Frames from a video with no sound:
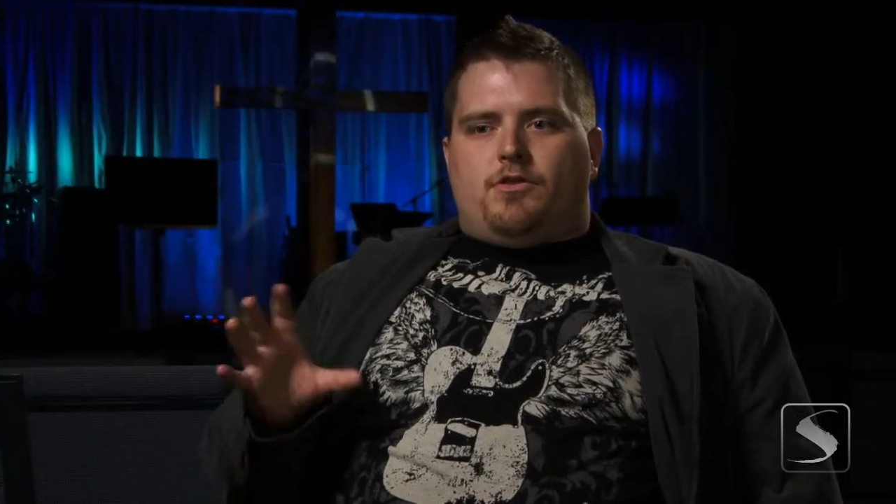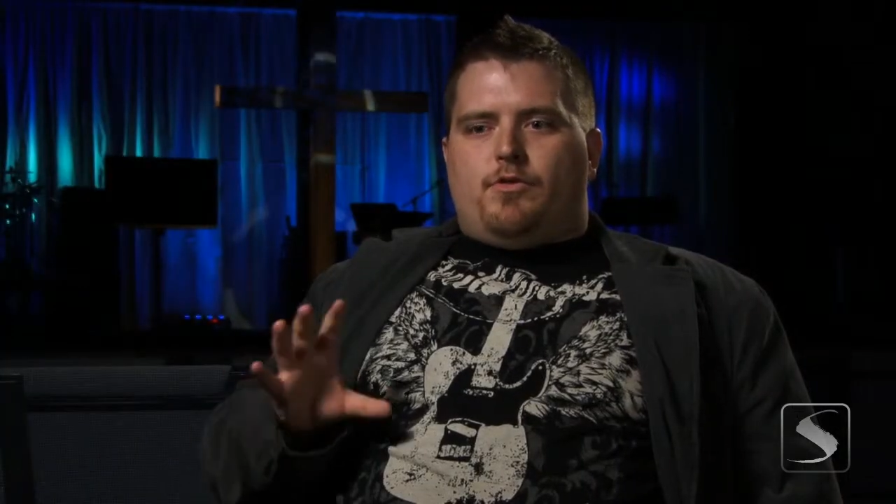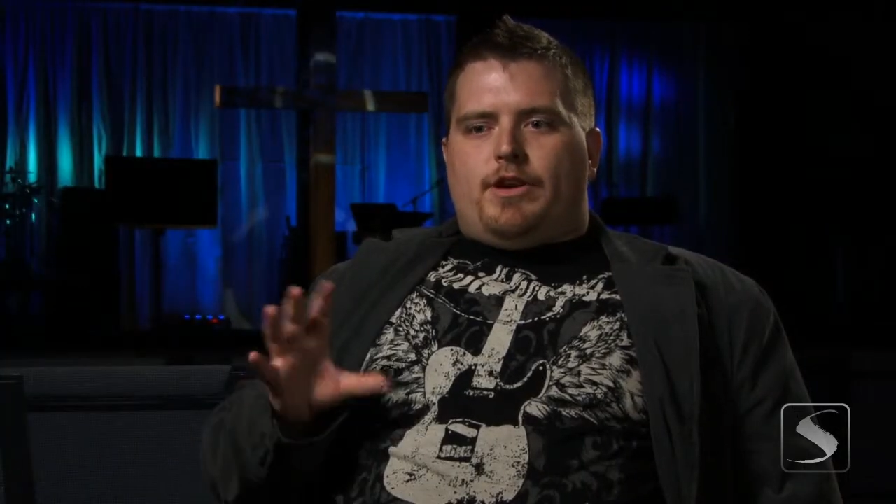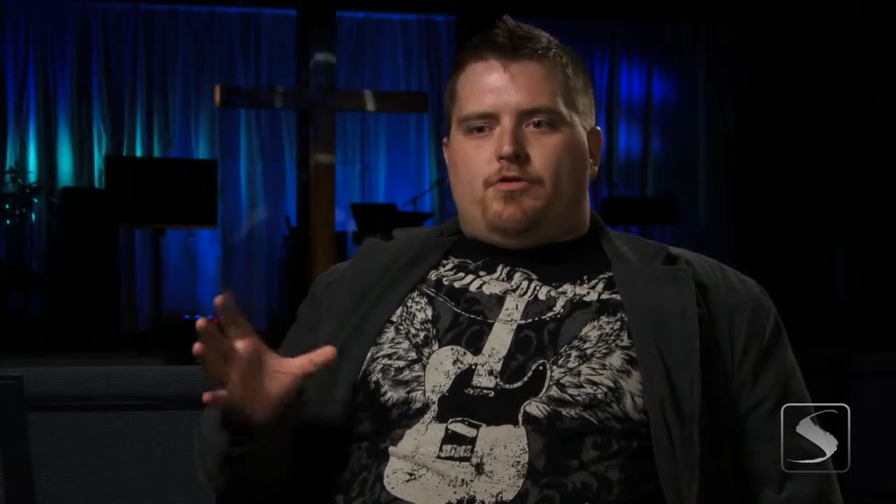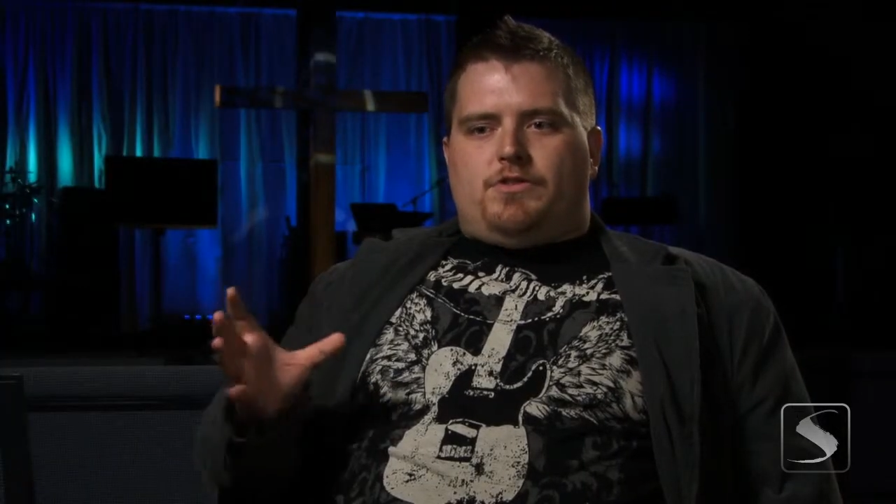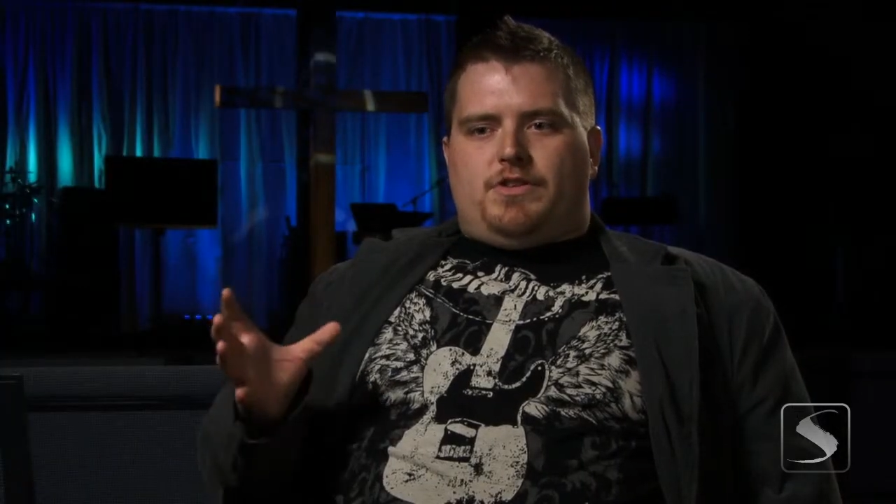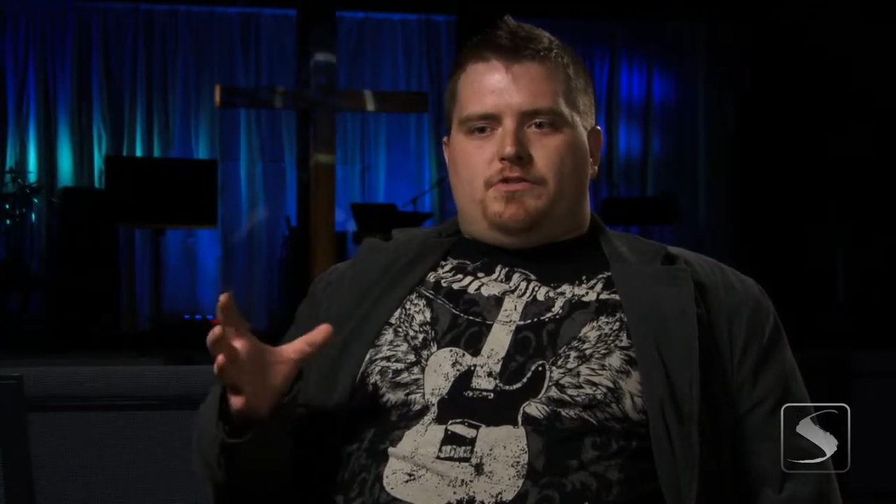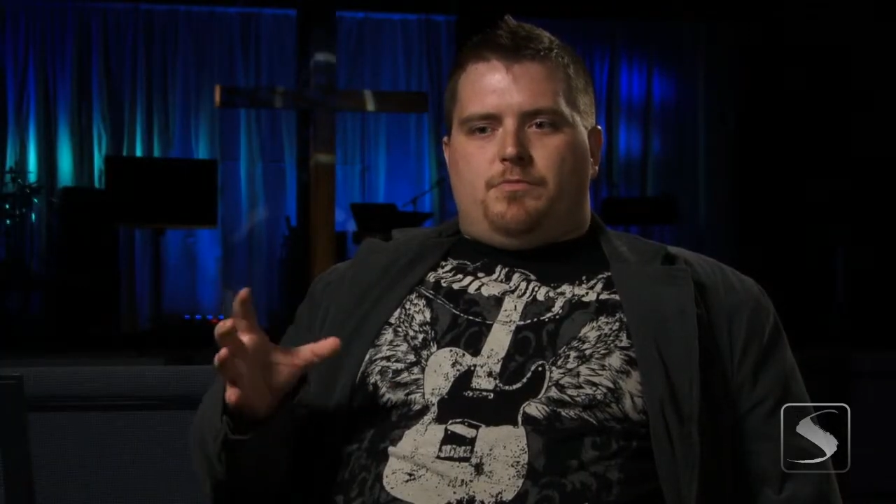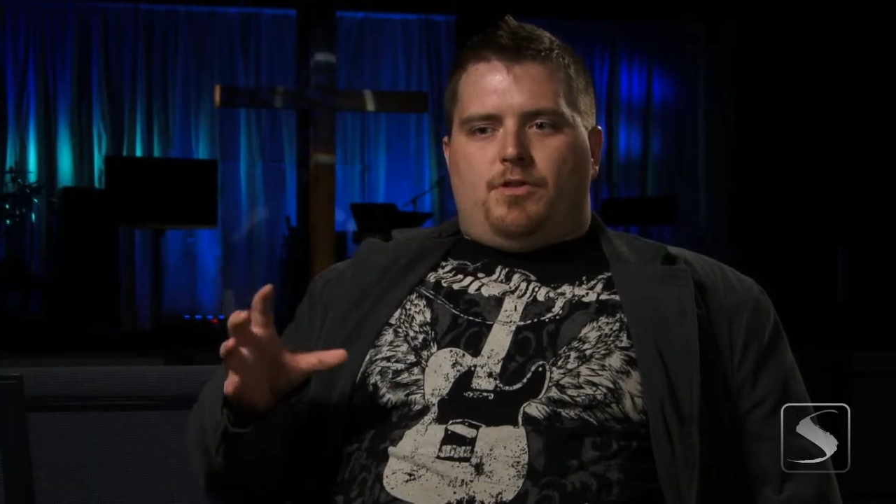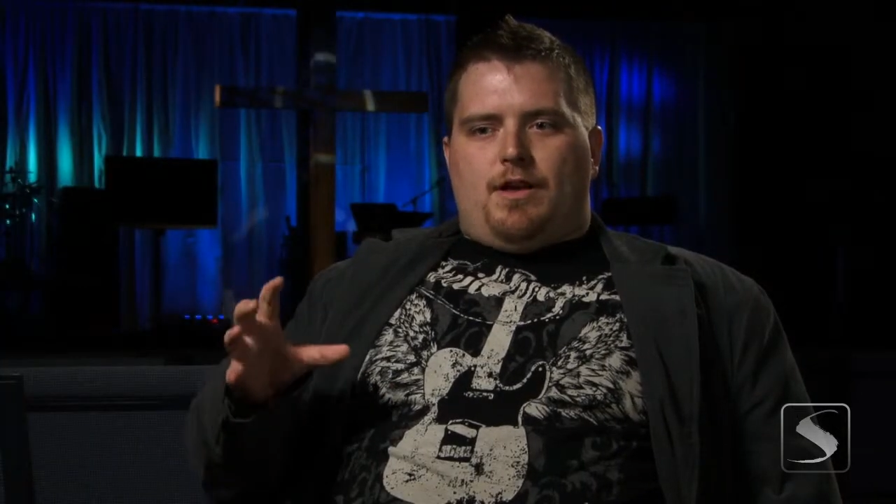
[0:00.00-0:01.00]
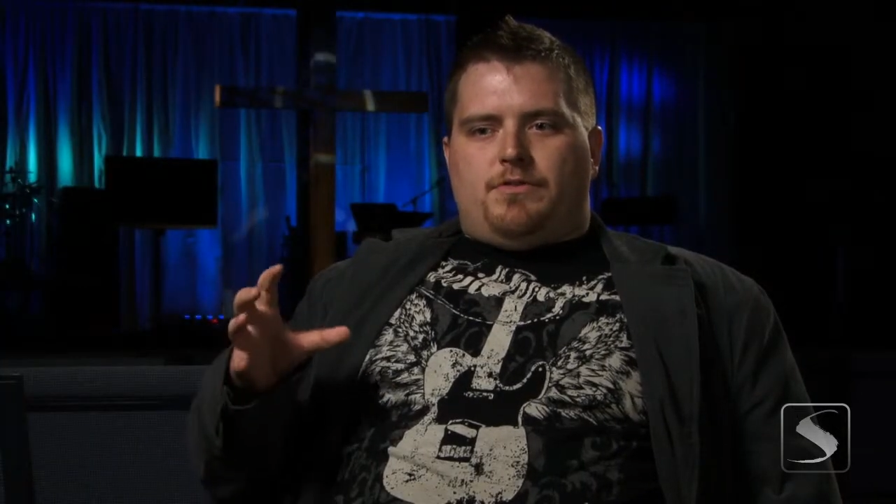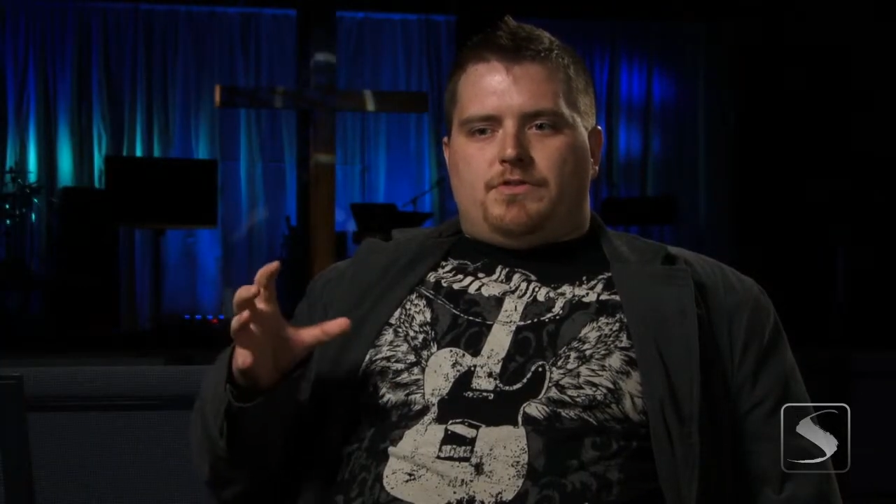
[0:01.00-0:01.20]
is so irresistible.